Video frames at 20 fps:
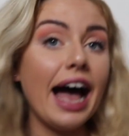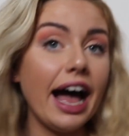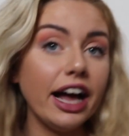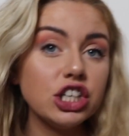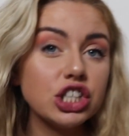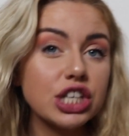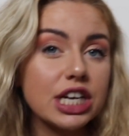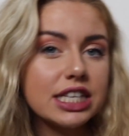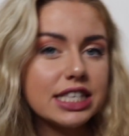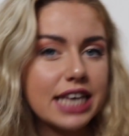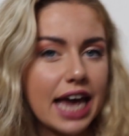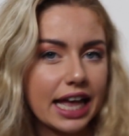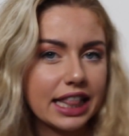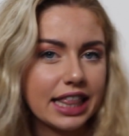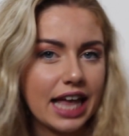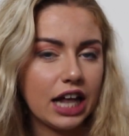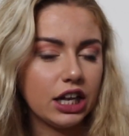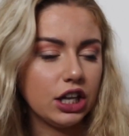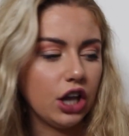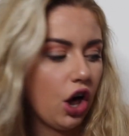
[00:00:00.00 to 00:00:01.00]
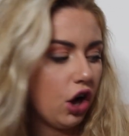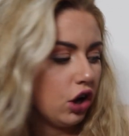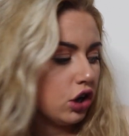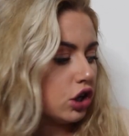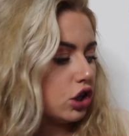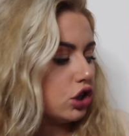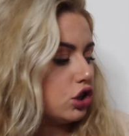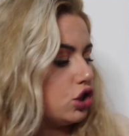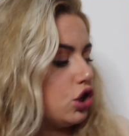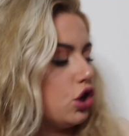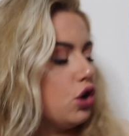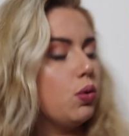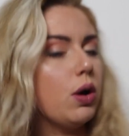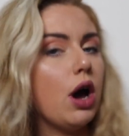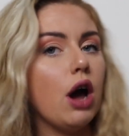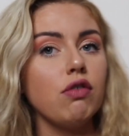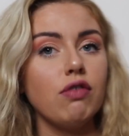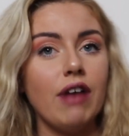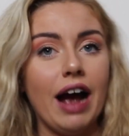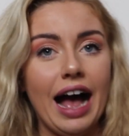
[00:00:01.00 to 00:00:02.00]
actually take that long to
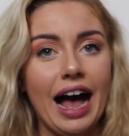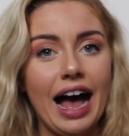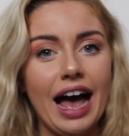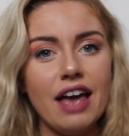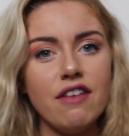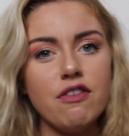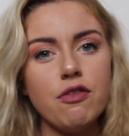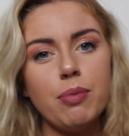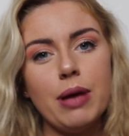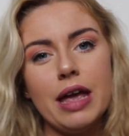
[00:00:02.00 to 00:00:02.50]
arrive.